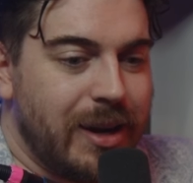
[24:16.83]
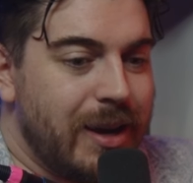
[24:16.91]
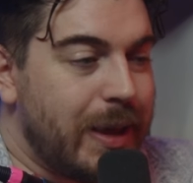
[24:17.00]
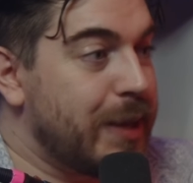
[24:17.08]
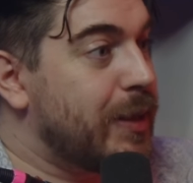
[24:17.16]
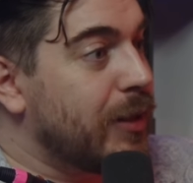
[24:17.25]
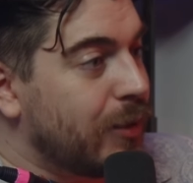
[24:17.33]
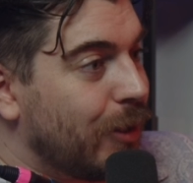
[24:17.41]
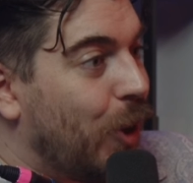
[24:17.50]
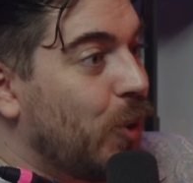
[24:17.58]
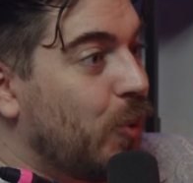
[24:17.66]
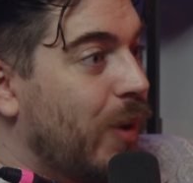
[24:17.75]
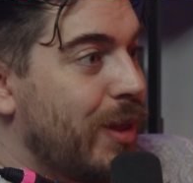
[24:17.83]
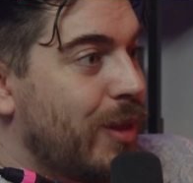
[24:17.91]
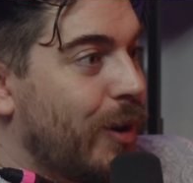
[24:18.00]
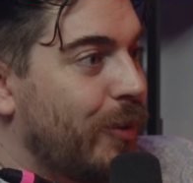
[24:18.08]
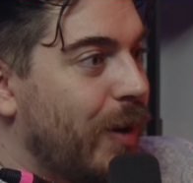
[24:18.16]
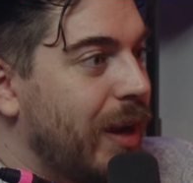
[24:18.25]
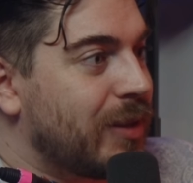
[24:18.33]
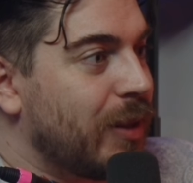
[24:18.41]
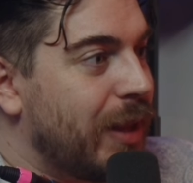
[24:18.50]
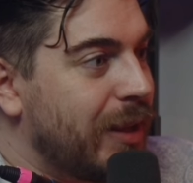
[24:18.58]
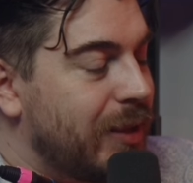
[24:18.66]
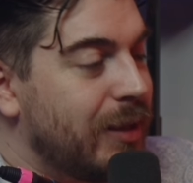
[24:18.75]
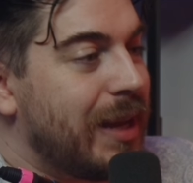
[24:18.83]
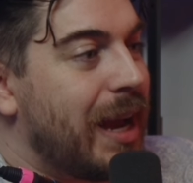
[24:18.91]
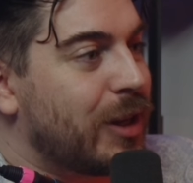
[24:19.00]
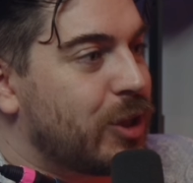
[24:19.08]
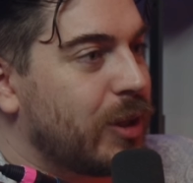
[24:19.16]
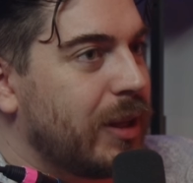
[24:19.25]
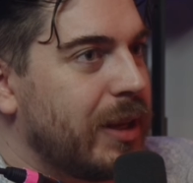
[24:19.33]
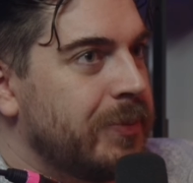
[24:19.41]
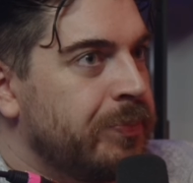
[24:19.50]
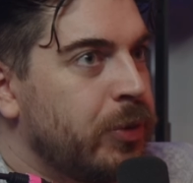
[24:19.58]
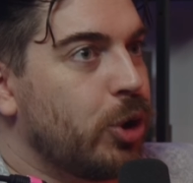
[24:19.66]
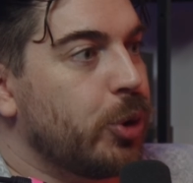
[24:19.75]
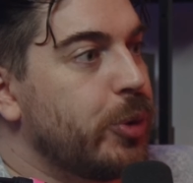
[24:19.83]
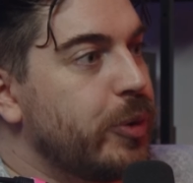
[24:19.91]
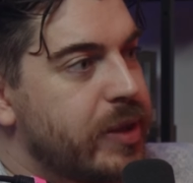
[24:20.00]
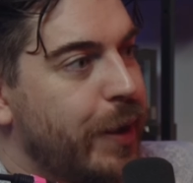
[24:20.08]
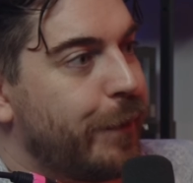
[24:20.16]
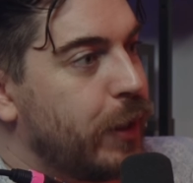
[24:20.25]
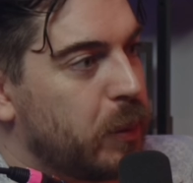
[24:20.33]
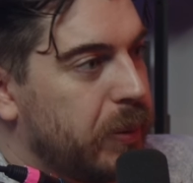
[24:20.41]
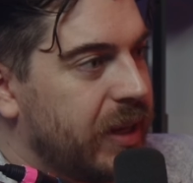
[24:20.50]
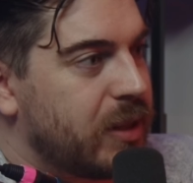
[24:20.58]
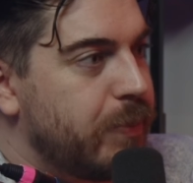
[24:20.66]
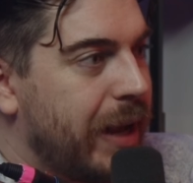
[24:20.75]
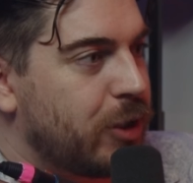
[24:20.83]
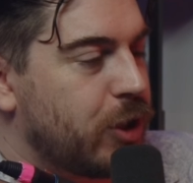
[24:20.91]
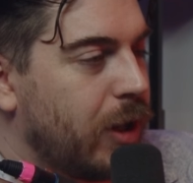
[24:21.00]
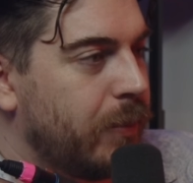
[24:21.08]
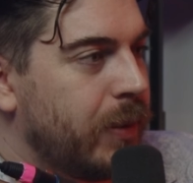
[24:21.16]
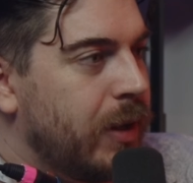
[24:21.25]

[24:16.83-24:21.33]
They did it the long way though, right? So they did actually lose their fifth place matchup